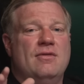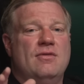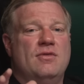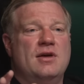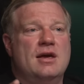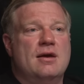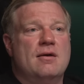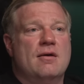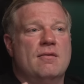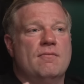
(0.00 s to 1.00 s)
the
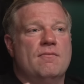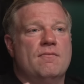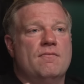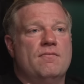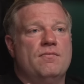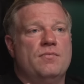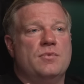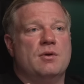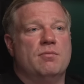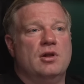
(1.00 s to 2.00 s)

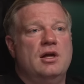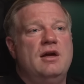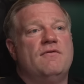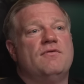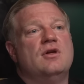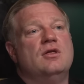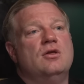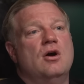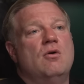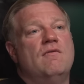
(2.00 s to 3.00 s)
the belief that
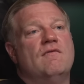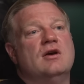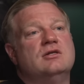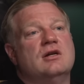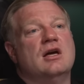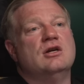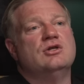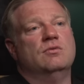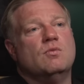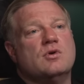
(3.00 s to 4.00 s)
no
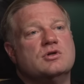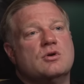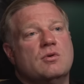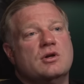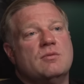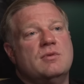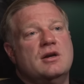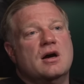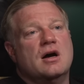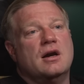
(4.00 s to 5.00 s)
investigation was going to be
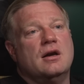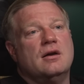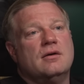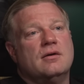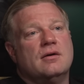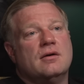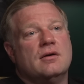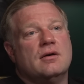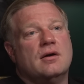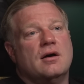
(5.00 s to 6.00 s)
done,
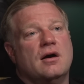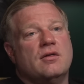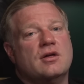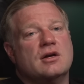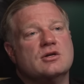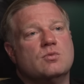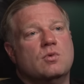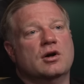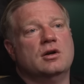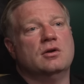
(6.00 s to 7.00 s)
I think is
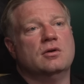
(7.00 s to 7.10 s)
what